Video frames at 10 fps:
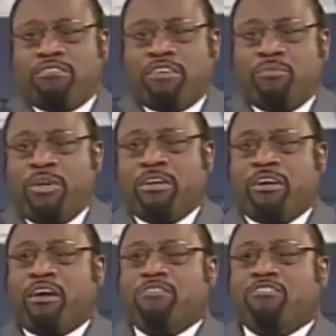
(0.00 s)
And when the
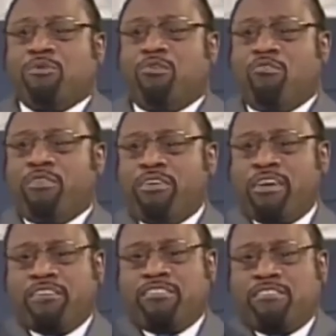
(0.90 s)
currents were over,
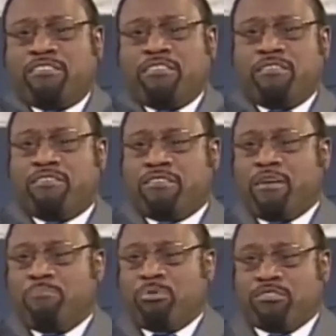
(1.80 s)
she's still the same
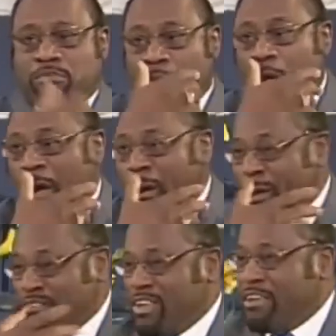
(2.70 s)
person. You
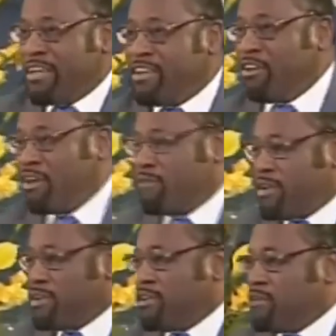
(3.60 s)
see, there are a lot of,
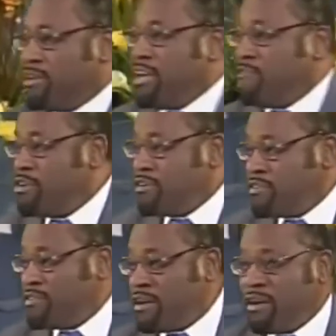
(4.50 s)
you know, you ever heard this
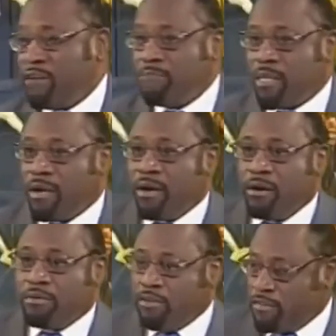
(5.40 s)

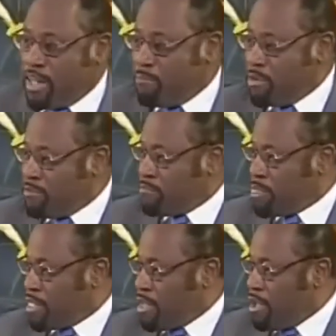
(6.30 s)
this statement?
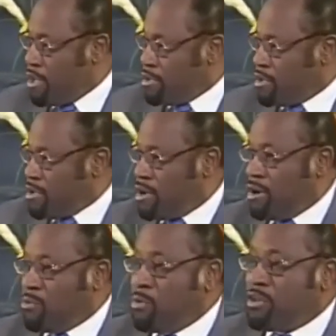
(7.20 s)

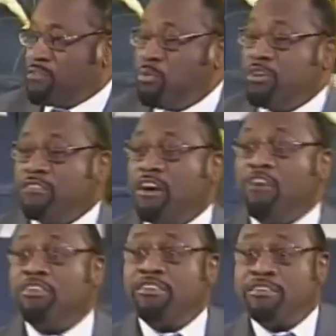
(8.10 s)
What is
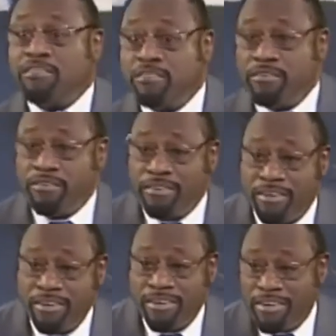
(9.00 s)
current
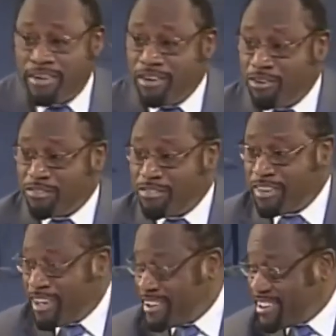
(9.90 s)
in your society?